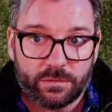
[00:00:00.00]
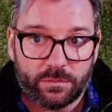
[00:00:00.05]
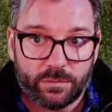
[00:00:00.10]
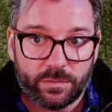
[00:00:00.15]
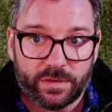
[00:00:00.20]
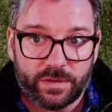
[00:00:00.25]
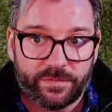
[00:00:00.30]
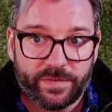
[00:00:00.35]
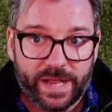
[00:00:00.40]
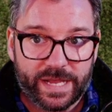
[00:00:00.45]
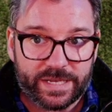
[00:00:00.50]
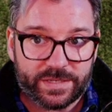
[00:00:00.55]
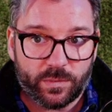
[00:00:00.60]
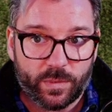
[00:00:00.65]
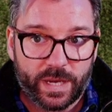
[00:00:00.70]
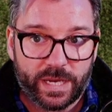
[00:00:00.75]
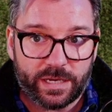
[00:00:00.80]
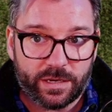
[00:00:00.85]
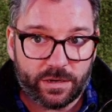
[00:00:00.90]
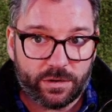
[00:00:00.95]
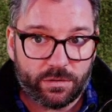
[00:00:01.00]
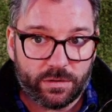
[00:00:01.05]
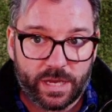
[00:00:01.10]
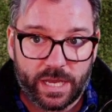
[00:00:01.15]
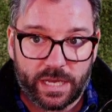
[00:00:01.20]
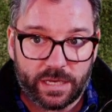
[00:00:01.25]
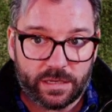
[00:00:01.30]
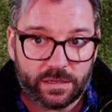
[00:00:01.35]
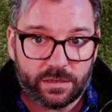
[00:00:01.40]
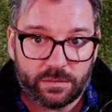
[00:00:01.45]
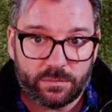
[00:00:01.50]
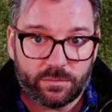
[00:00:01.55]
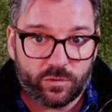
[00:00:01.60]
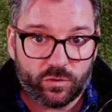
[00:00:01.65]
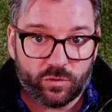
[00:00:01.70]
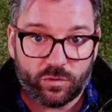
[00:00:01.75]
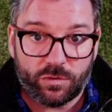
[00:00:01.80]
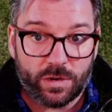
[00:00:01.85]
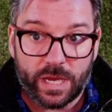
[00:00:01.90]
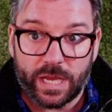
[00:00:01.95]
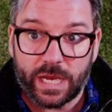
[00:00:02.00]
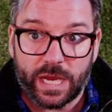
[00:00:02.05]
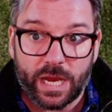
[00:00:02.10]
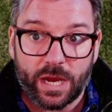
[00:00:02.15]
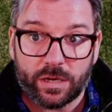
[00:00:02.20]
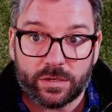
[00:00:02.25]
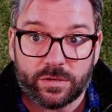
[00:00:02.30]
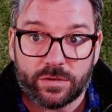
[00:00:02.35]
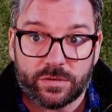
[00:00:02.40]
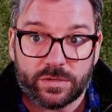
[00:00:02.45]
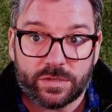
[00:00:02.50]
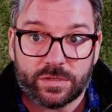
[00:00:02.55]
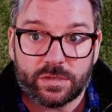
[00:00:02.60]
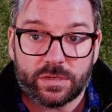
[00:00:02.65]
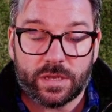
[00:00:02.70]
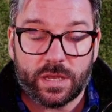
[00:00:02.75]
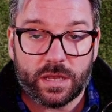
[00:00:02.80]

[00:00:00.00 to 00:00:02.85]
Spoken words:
real fast way to create characters.